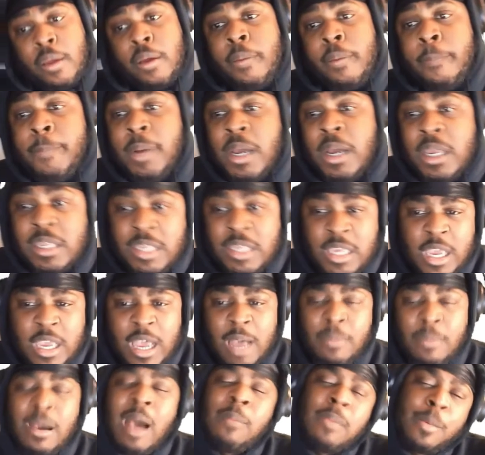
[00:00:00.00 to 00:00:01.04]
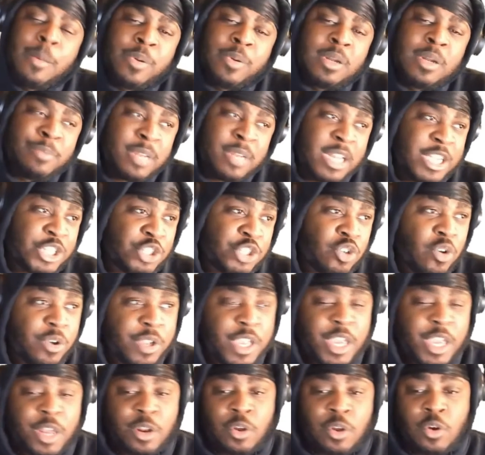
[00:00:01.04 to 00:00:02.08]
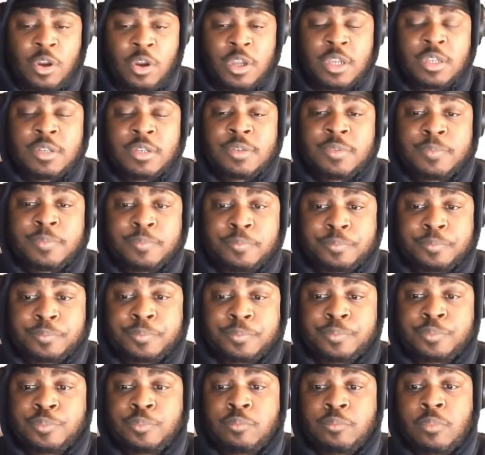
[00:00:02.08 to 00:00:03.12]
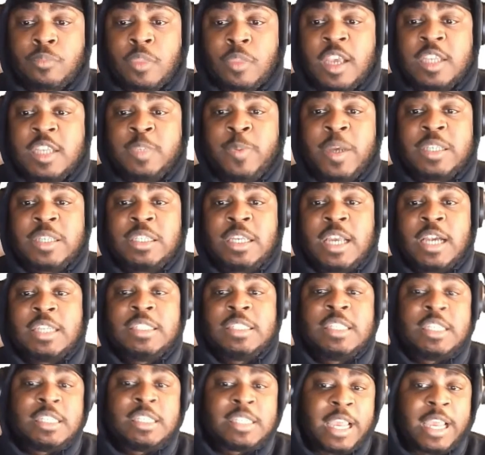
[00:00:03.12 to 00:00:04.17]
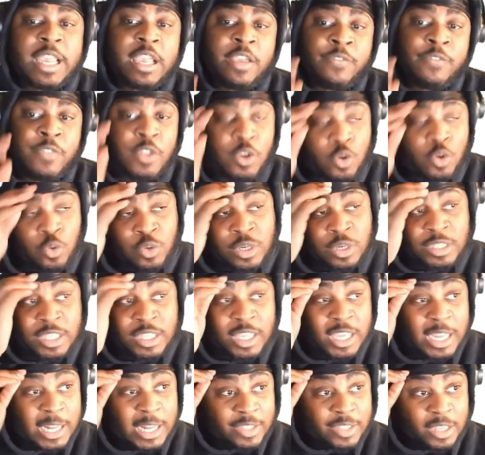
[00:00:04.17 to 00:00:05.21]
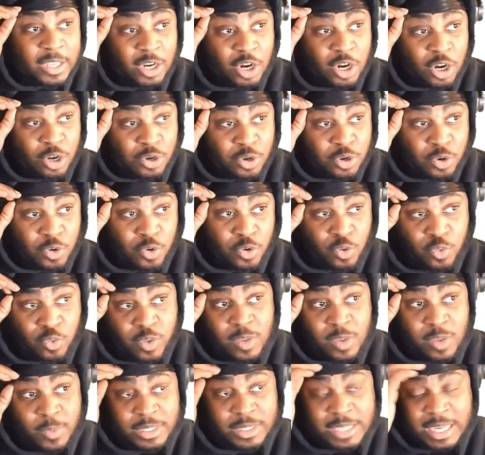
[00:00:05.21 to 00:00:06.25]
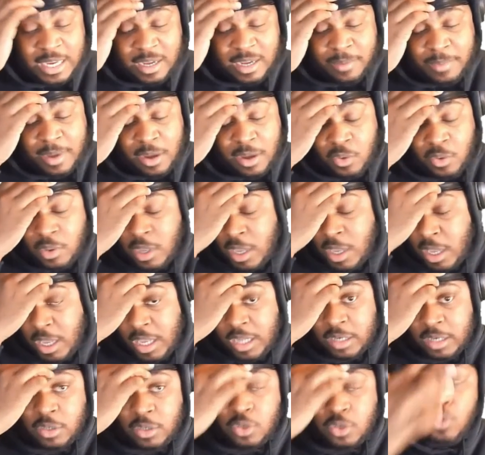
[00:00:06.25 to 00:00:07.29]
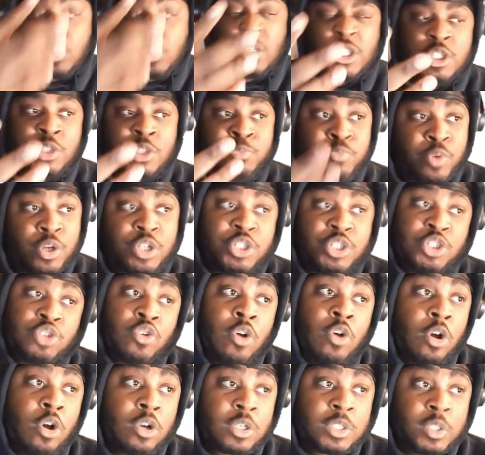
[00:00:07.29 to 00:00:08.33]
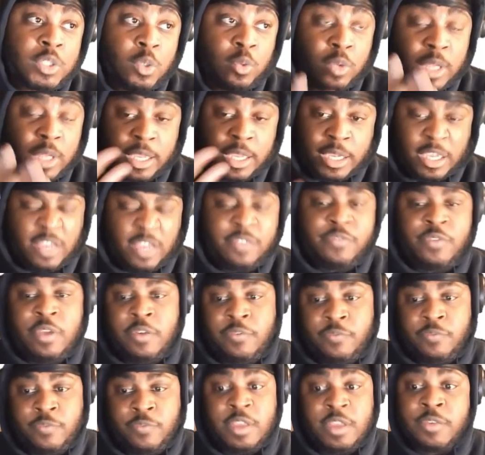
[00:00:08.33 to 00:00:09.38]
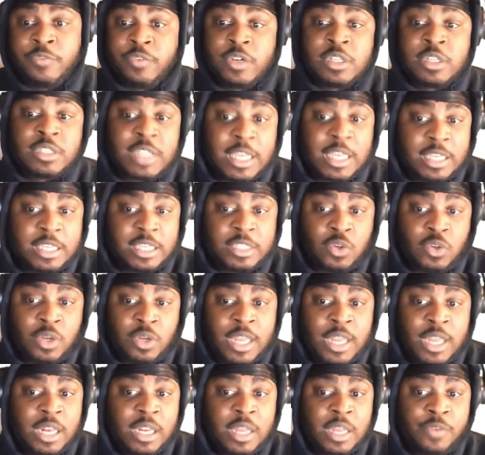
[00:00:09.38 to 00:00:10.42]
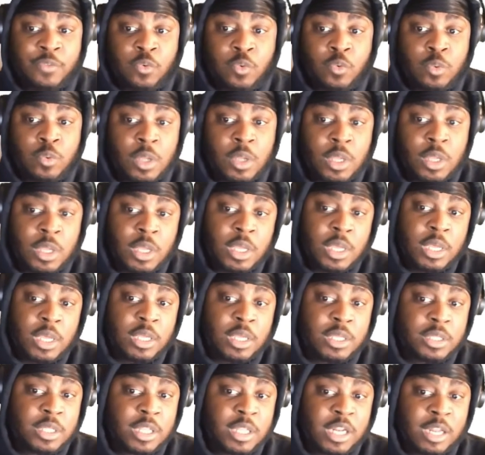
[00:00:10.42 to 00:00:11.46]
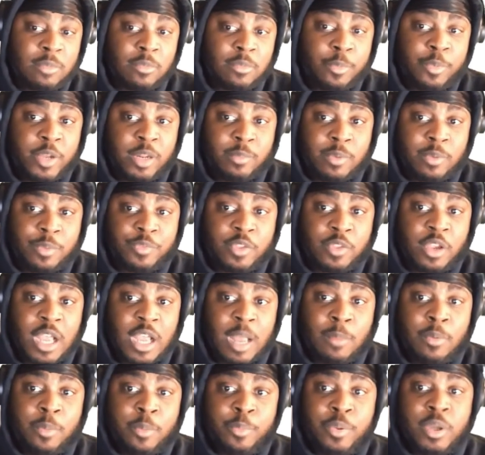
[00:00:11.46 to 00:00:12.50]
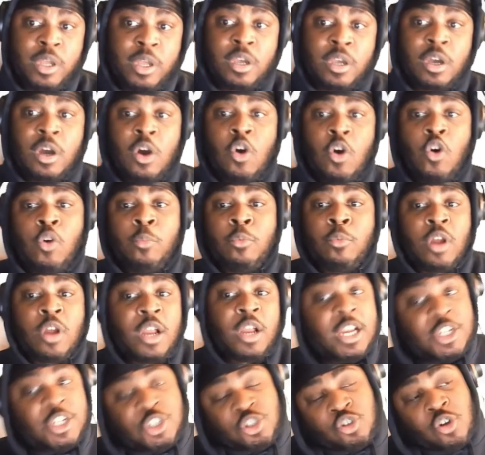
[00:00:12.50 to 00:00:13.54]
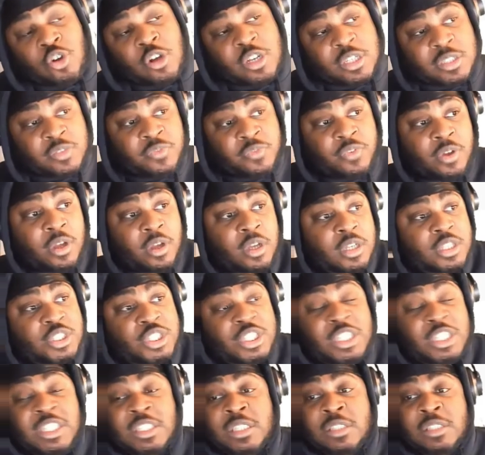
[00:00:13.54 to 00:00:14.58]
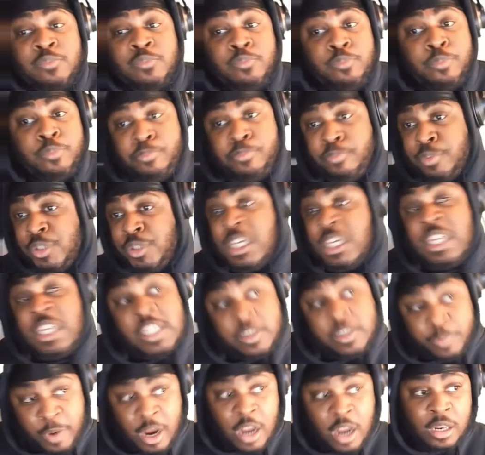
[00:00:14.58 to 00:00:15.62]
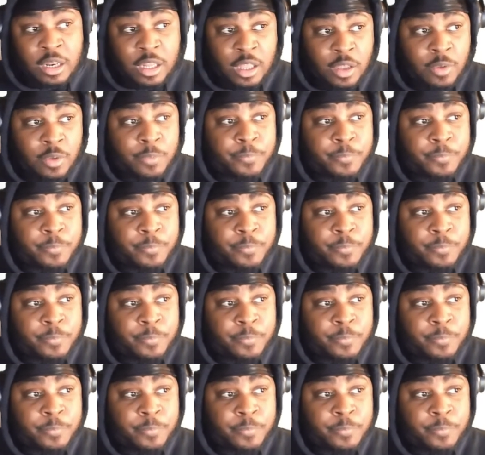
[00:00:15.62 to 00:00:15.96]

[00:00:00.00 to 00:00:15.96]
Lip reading: But yeah, I'm gonna put him in that strong category. Especially because he's like, if Laguna did anything to hurt the crew, he would take him out. And Laguna's pretty strong. So like, if he feels like he's on that level, then I'm gonna put him there. I'm gonna put Homura as strong as fuck. She's Shiki's parallel.